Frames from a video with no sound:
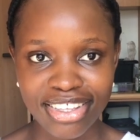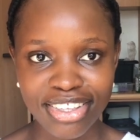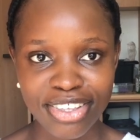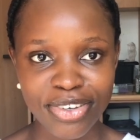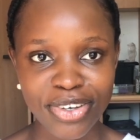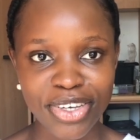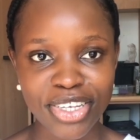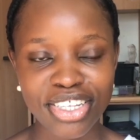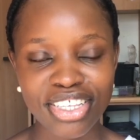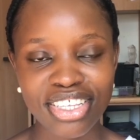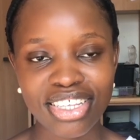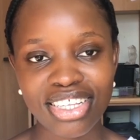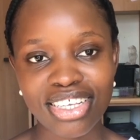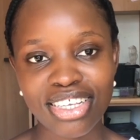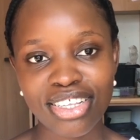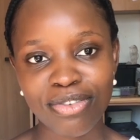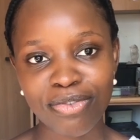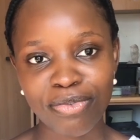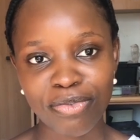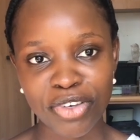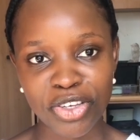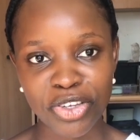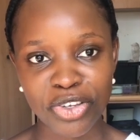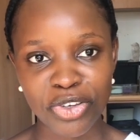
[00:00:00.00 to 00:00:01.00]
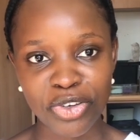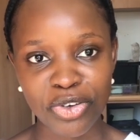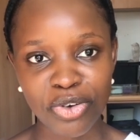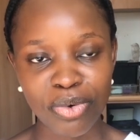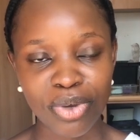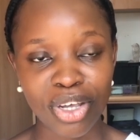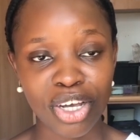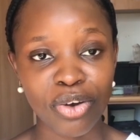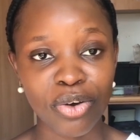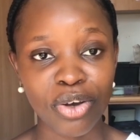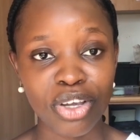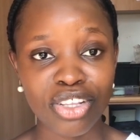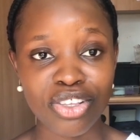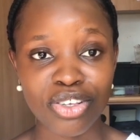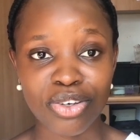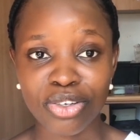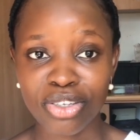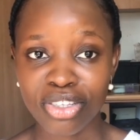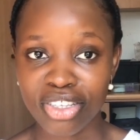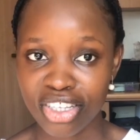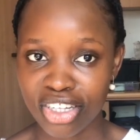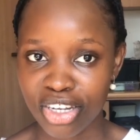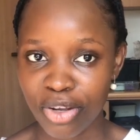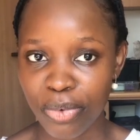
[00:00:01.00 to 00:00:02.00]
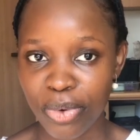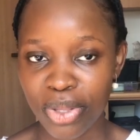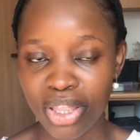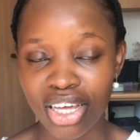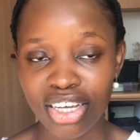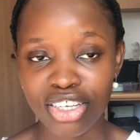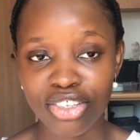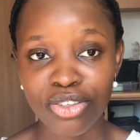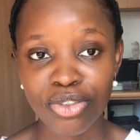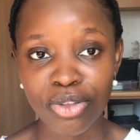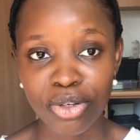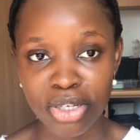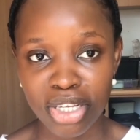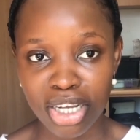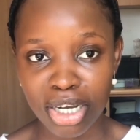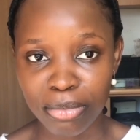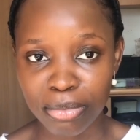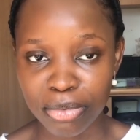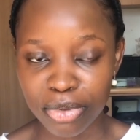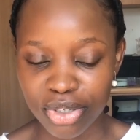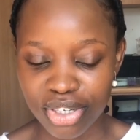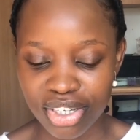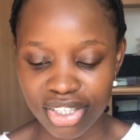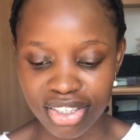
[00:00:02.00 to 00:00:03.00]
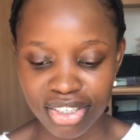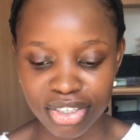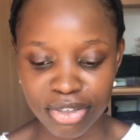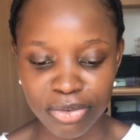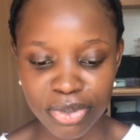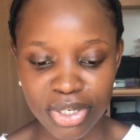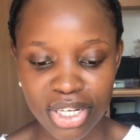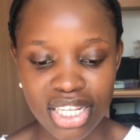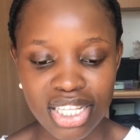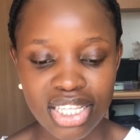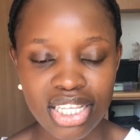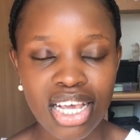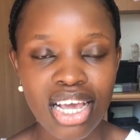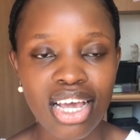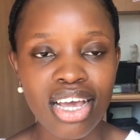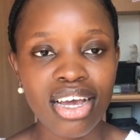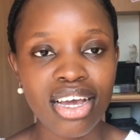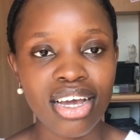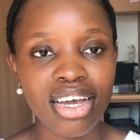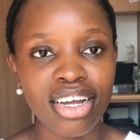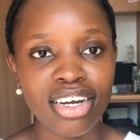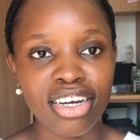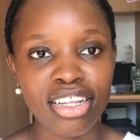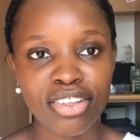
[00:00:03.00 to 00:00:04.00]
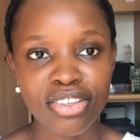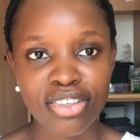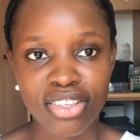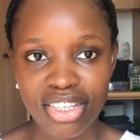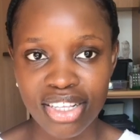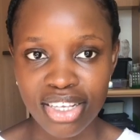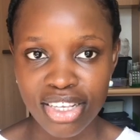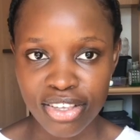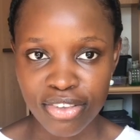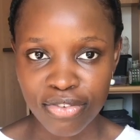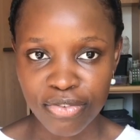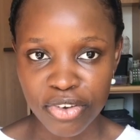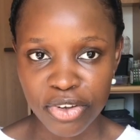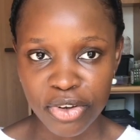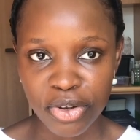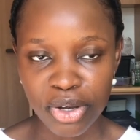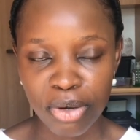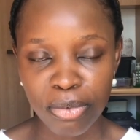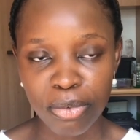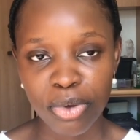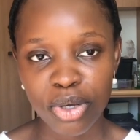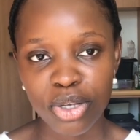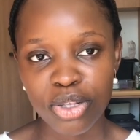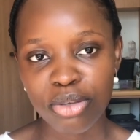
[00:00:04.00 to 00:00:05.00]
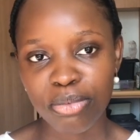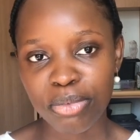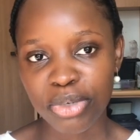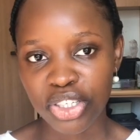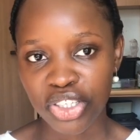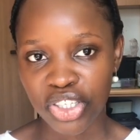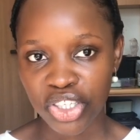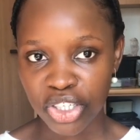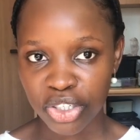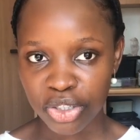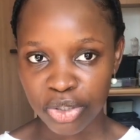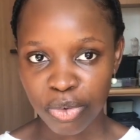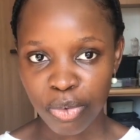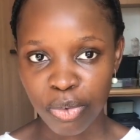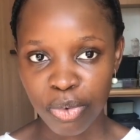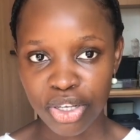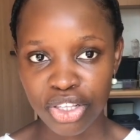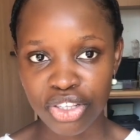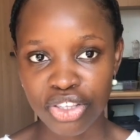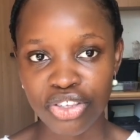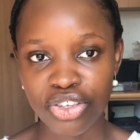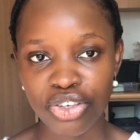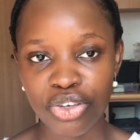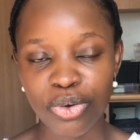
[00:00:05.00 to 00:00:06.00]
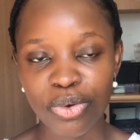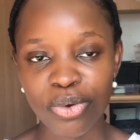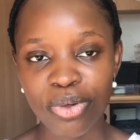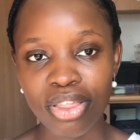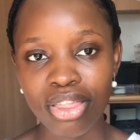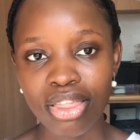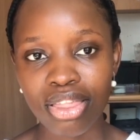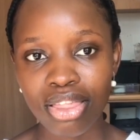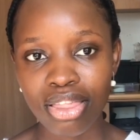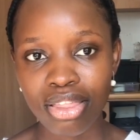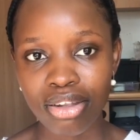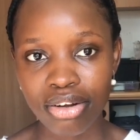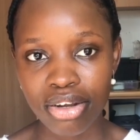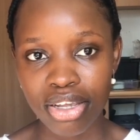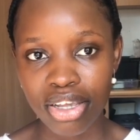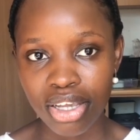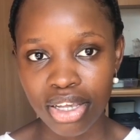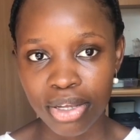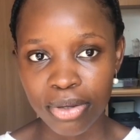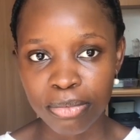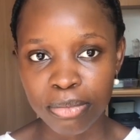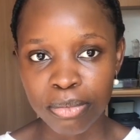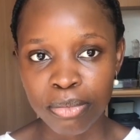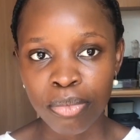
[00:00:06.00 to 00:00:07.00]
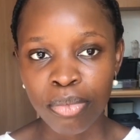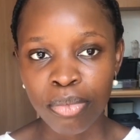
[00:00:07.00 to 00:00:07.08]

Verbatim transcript: So in today's video, we are going to continue with our study abroad series, and in today's video I'm going to be sharing with you three